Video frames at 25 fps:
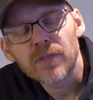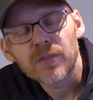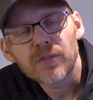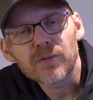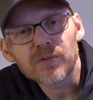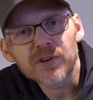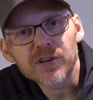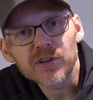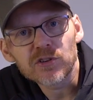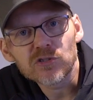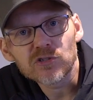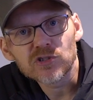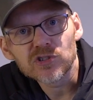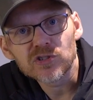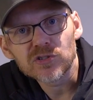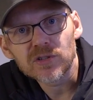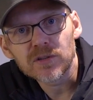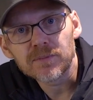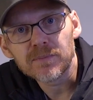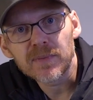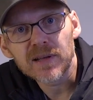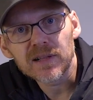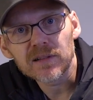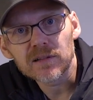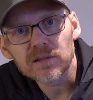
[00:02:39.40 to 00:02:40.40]

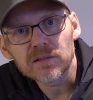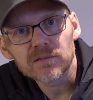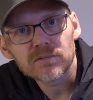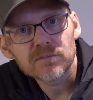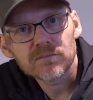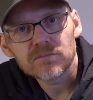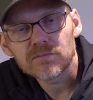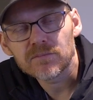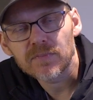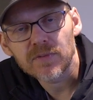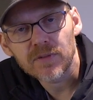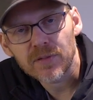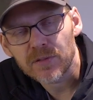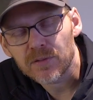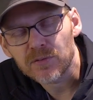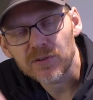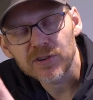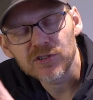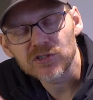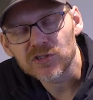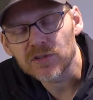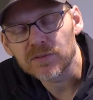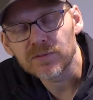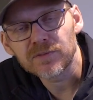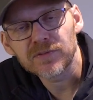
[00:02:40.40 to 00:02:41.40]
300 mil,
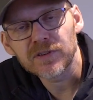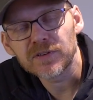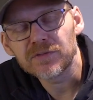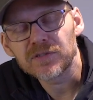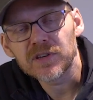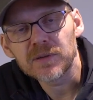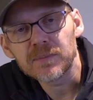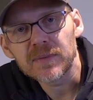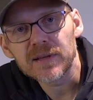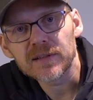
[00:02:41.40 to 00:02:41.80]
350